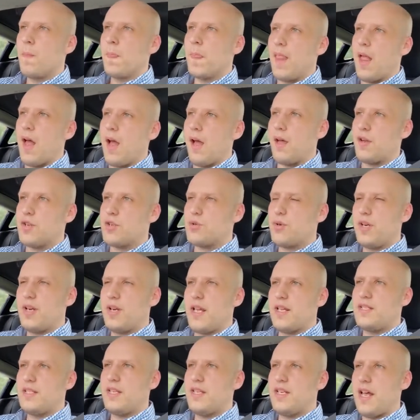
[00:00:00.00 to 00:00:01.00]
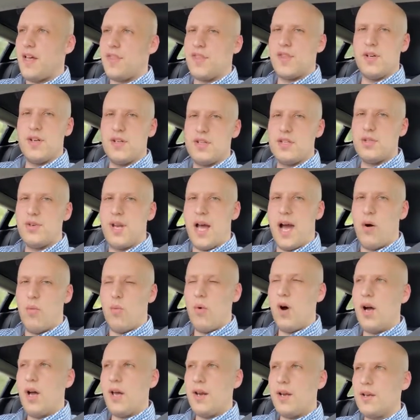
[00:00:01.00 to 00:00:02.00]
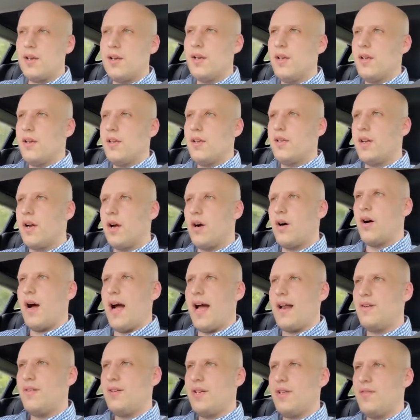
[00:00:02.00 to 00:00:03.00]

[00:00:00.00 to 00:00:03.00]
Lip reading: 2019.32.1, I don't